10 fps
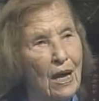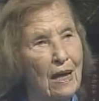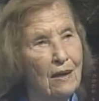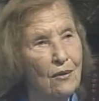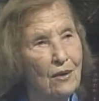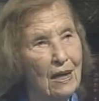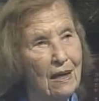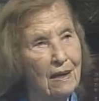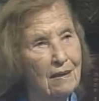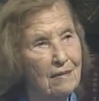
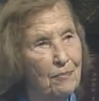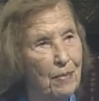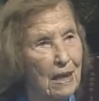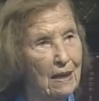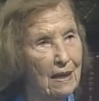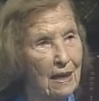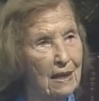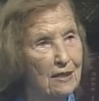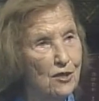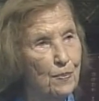allocate by
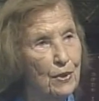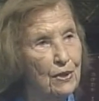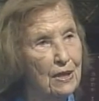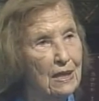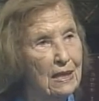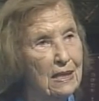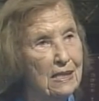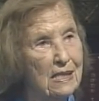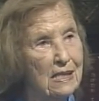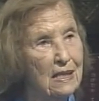
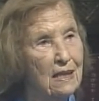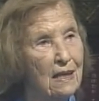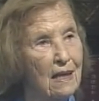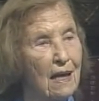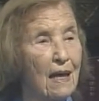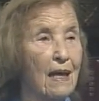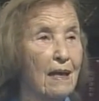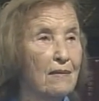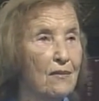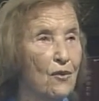expertise
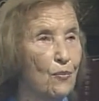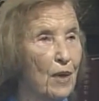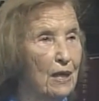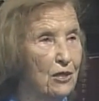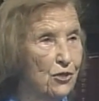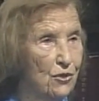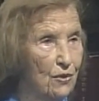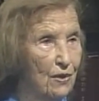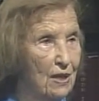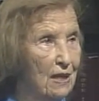and you make
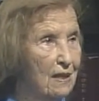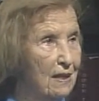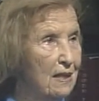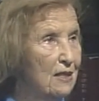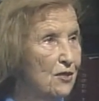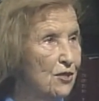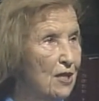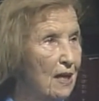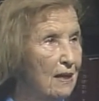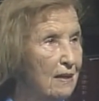sure that each
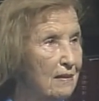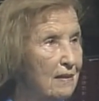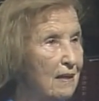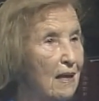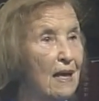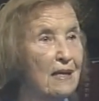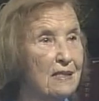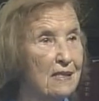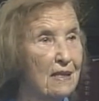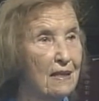child
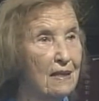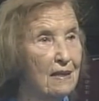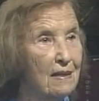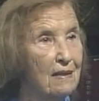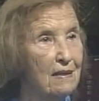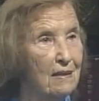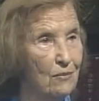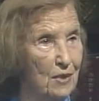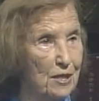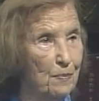has a
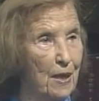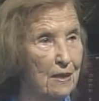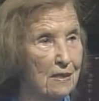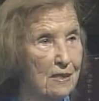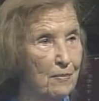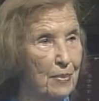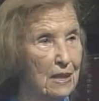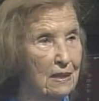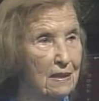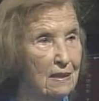
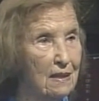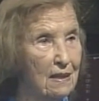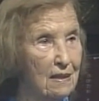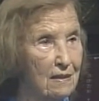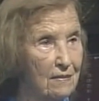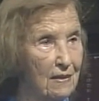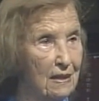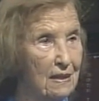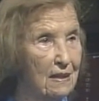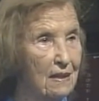responsibility, right?